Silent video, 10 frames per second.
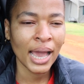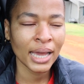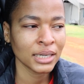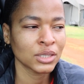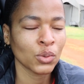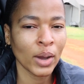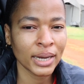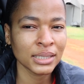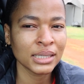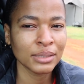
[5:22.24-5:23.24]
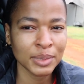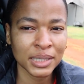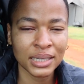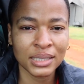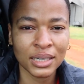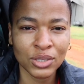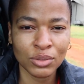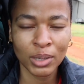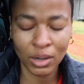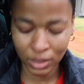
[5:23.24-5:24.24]
and it's quite intimidating,
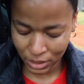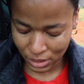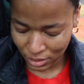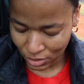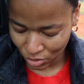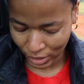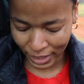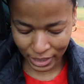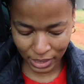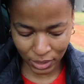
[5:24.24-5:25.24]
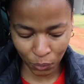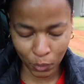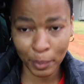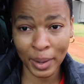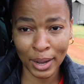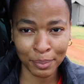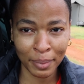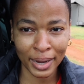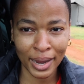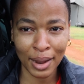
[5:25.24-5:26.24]
to be honest, to like whip out
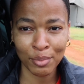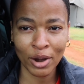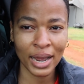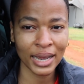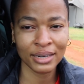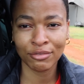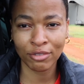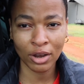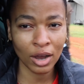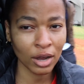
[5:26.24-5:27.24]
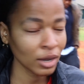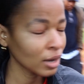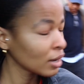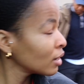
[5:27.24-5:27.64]
my camera and vlog.